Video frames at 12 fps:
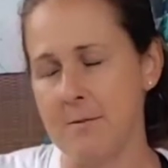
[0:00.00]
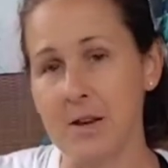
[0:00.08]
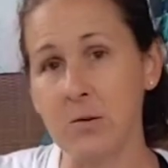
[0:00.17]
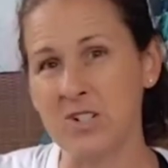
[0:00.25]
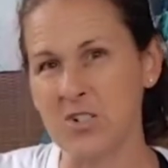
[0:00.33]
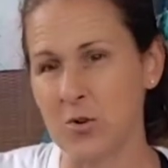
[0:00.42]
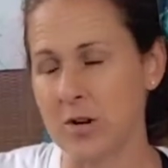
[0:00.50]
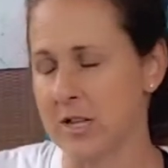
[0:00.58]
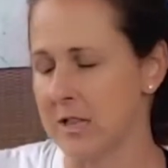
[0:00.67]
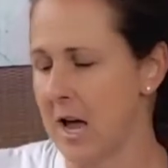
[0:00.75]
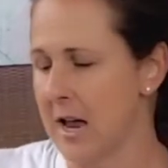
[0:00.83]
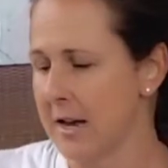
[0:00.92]
It was hurting
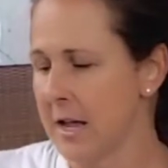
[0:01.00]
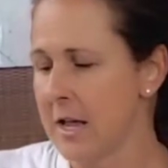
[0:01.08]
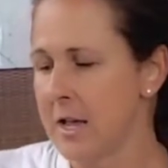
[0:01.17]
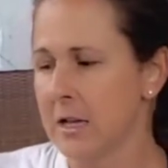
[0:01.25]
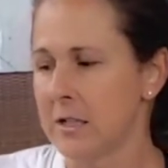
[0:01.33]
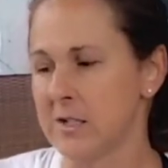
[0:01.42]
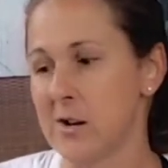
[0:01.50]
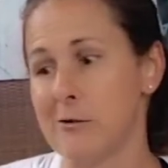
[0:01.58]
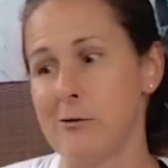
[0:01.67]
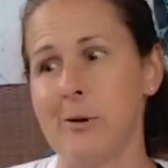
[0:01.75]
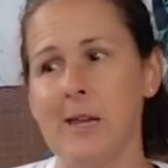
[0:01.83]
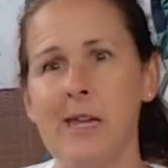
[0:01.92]
a lot.
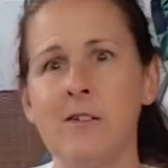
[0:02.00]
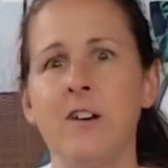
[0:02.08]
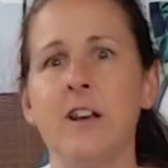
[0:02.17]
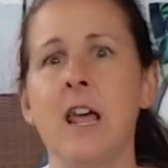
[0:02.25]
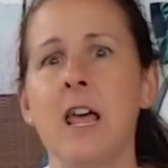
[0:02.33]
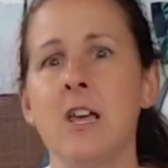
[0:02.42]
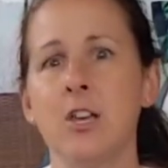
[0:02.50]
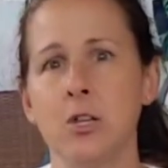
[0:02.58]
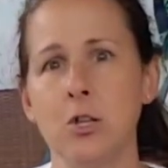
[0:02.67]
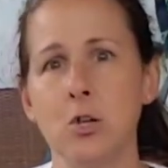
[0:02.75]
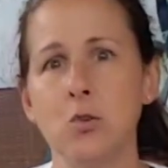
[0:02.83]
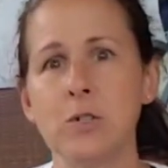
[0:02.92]
So even
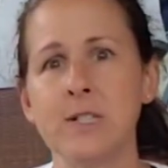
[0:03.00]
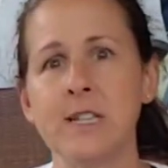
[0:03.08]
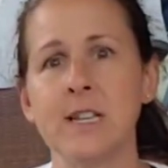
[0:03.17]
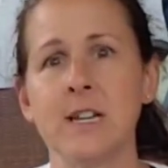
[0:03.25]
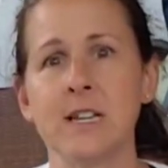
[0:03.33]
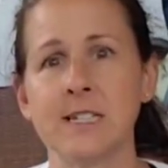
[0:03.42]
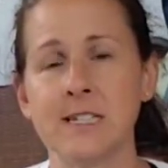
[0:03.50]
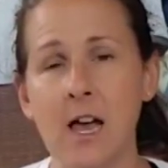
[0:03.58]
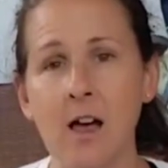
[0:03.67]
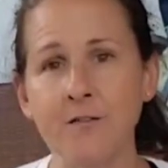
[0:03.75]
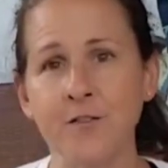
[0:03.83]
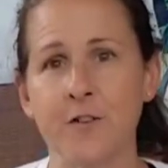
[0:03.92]
using a
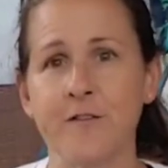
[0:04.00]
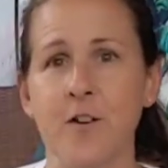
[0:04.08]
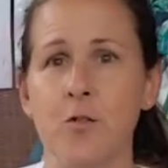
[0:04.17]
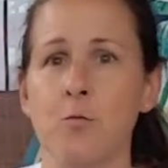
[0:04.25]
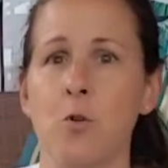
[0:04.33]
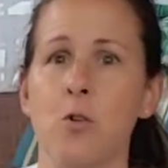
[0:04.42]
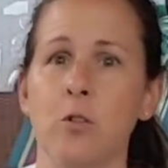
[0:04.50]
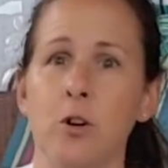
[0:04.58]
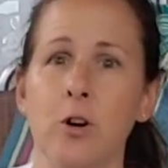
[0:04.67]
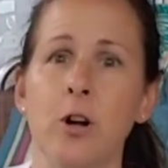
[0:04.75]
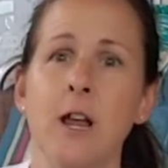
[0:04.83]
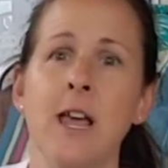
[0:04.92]
softer foam roller